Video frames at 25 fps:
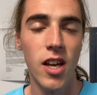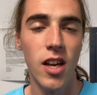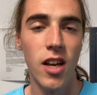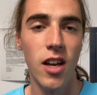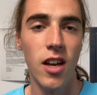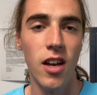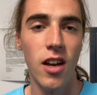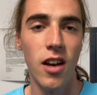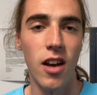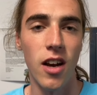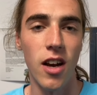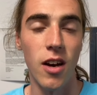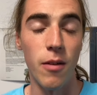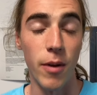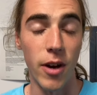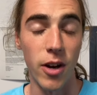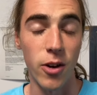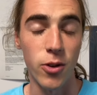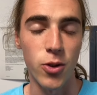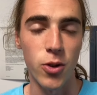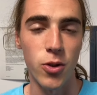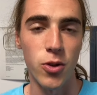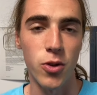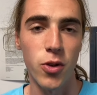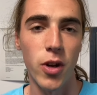Um, I
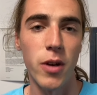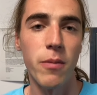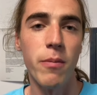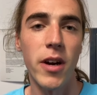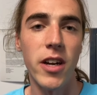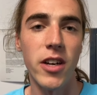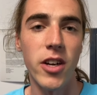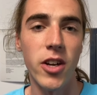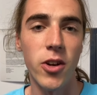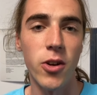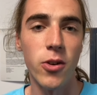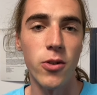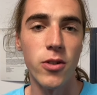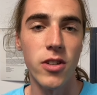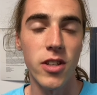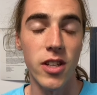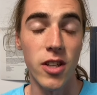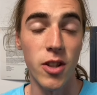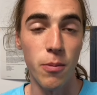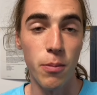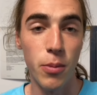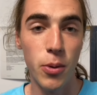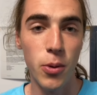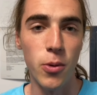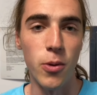also scraped my nose in
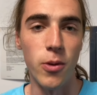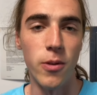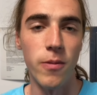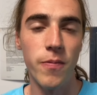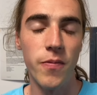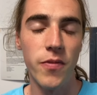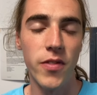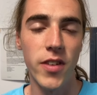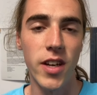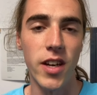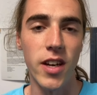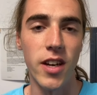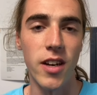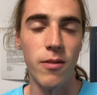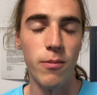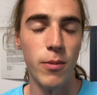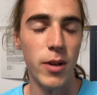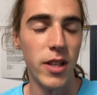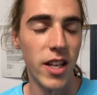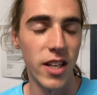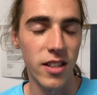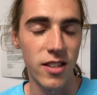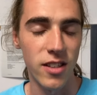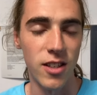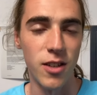the pool, um, but
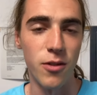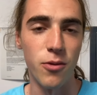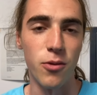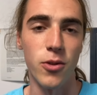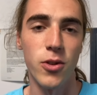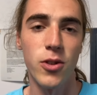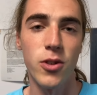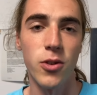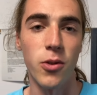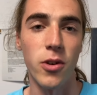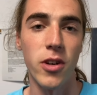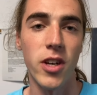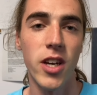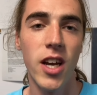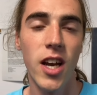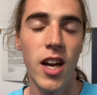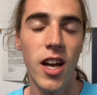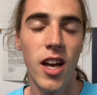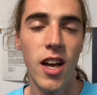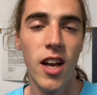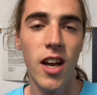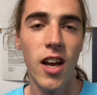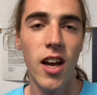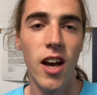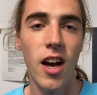that's a different story.
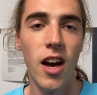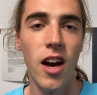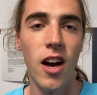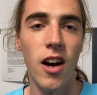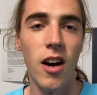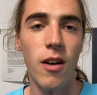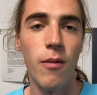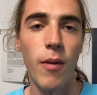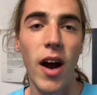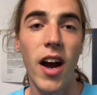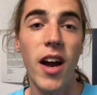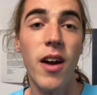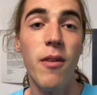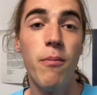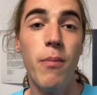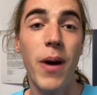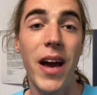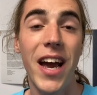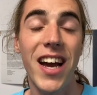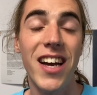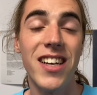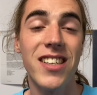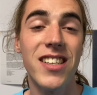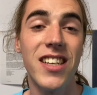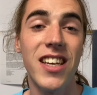Um, I am
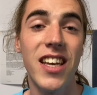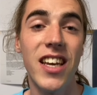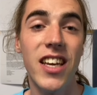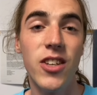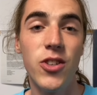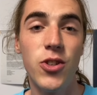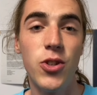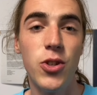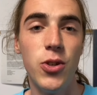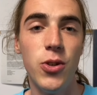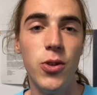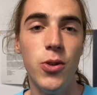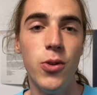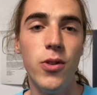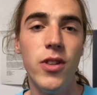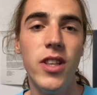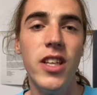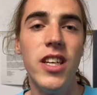passing it to the